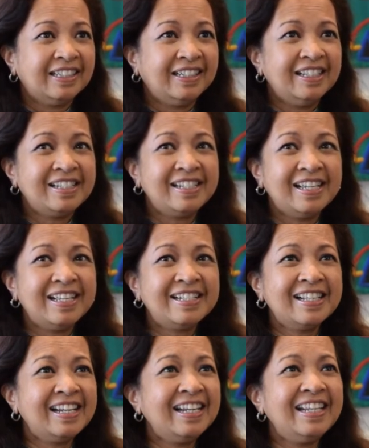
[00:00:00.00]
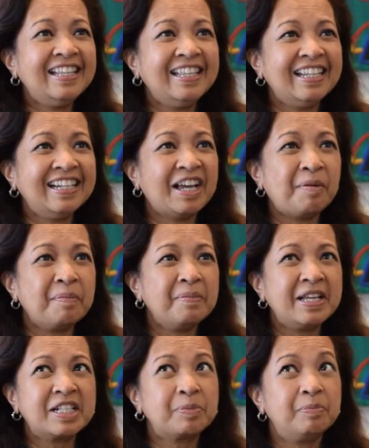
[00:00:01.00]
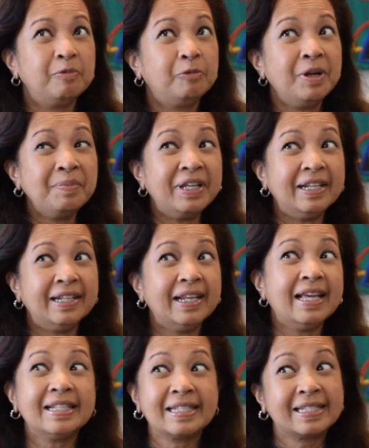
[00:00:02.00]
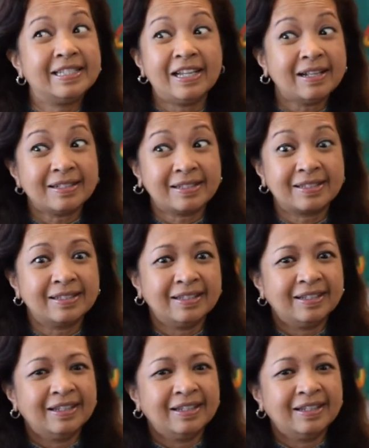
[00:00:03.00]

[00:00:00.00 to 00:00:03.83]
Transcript: There isn't anything that makes women less just,